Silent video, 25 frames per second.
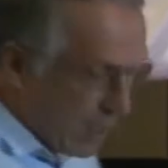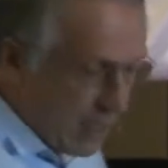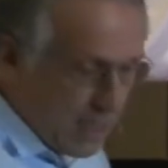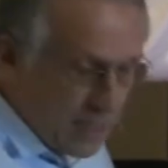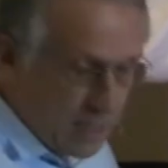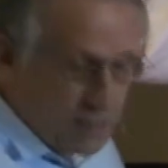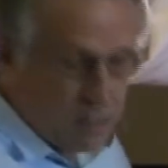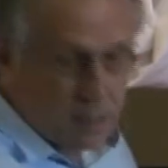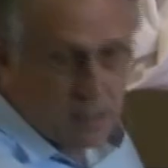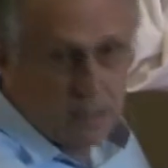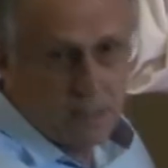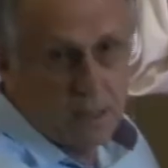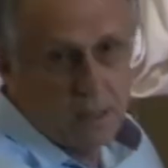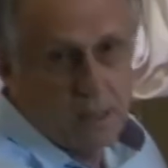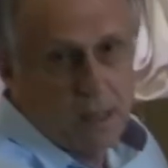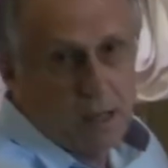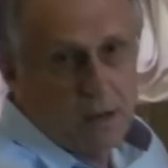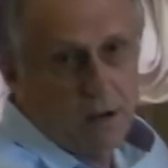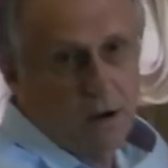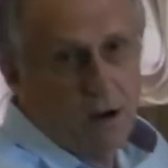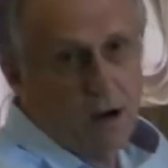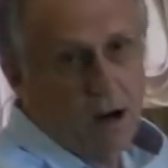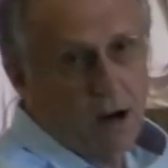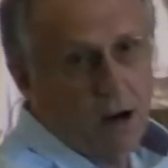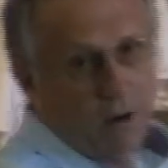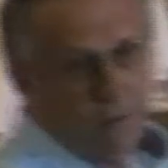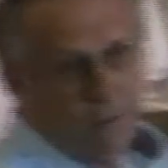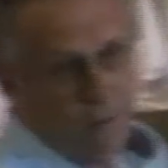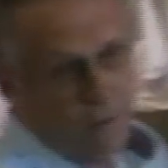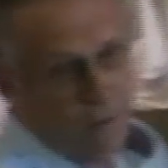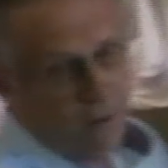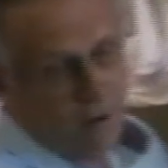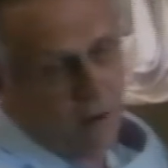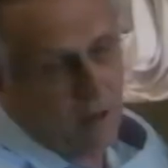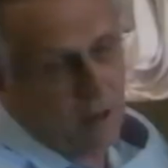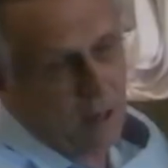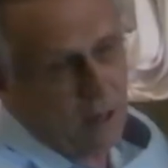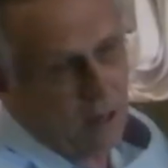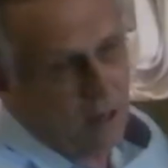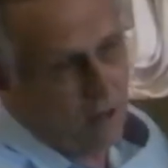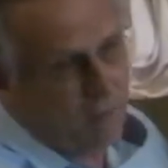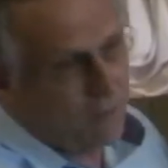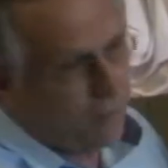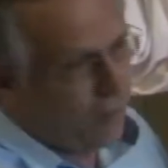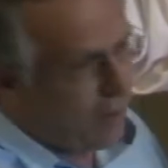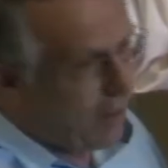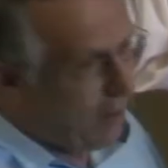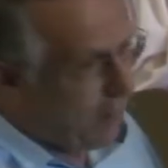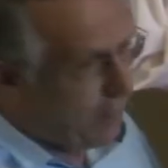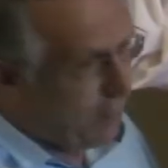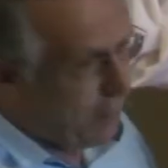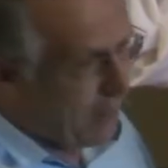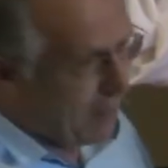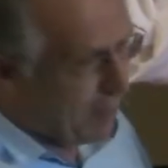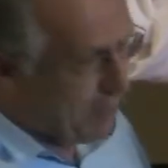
my list of, of, of